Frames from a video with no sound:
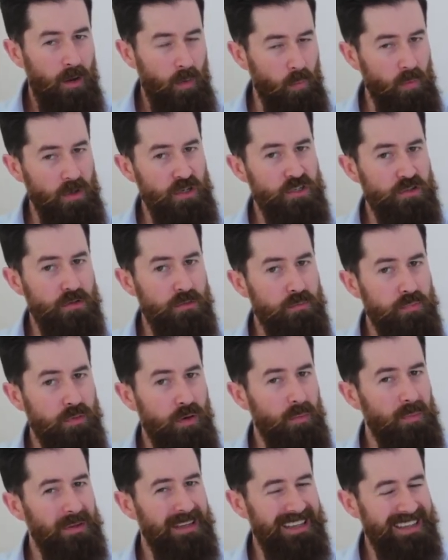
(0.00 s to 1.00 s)
We should
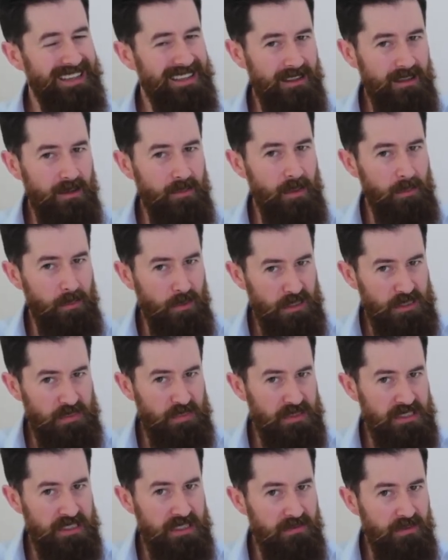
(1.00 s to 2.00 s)
probably get a little bit more
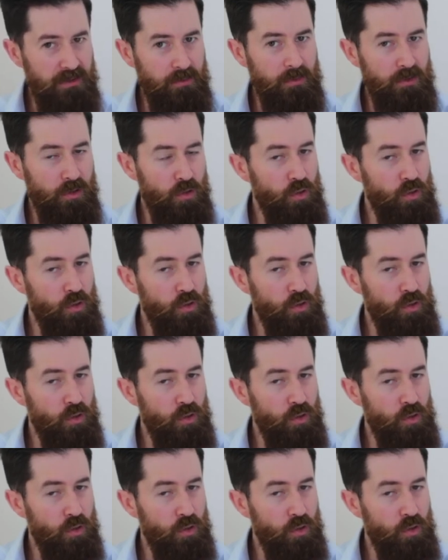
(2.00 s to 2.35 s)
specific with